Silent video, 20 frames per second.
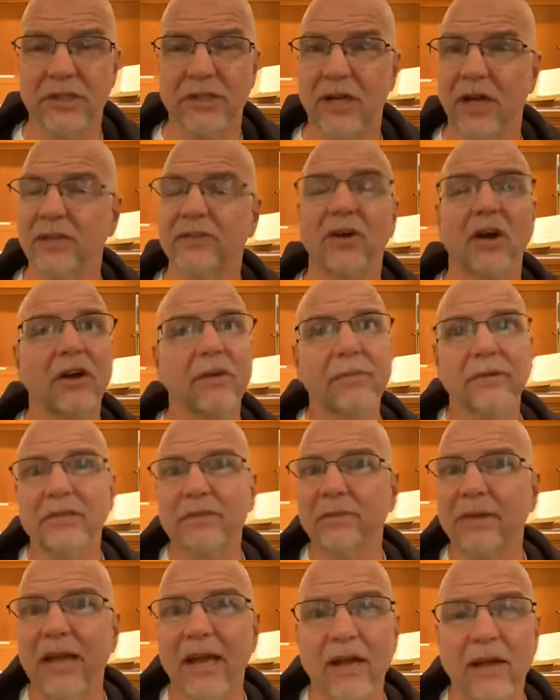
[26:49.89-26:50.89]
He's not talking
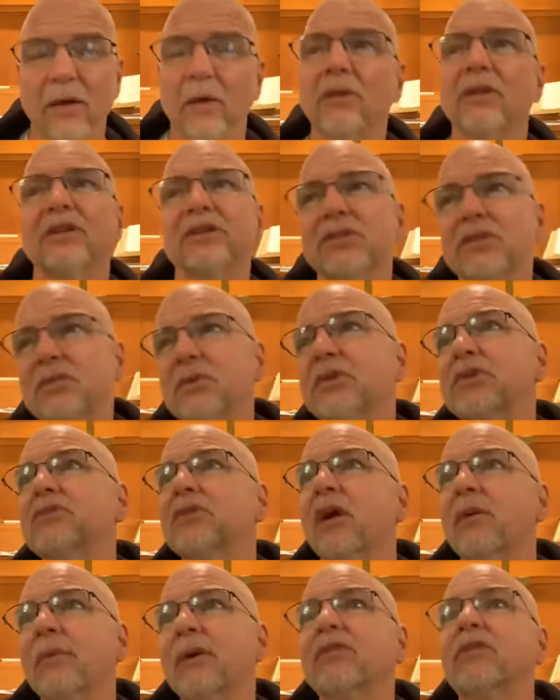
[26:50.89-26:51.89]
about somebody out. Oh, this is when he's
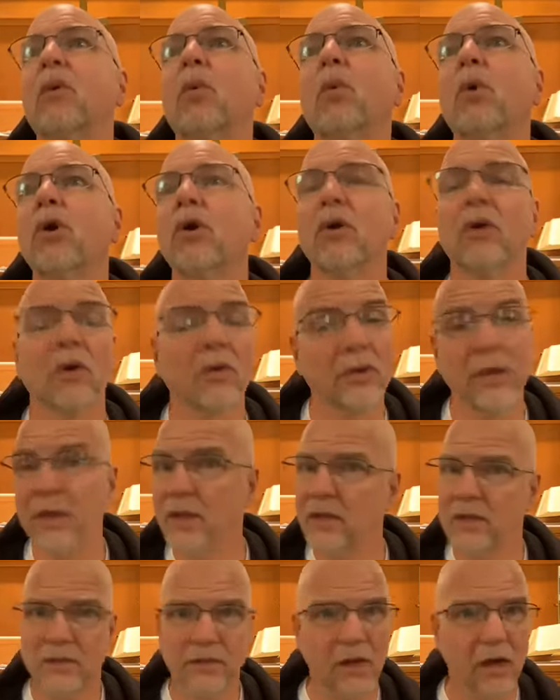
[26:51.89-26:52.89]
talking about the world,
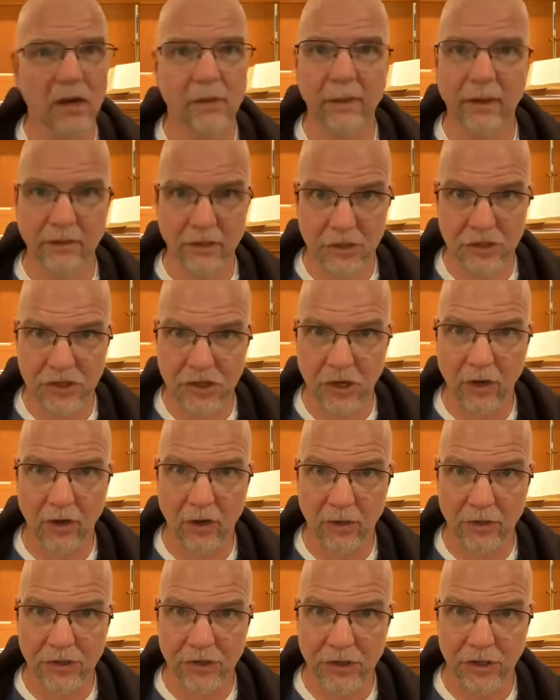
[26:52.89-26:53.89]
talking about the
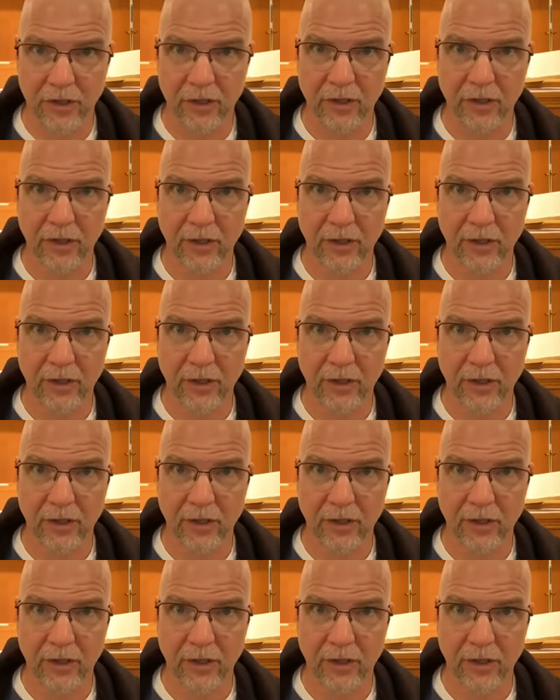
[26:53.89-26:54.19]
church.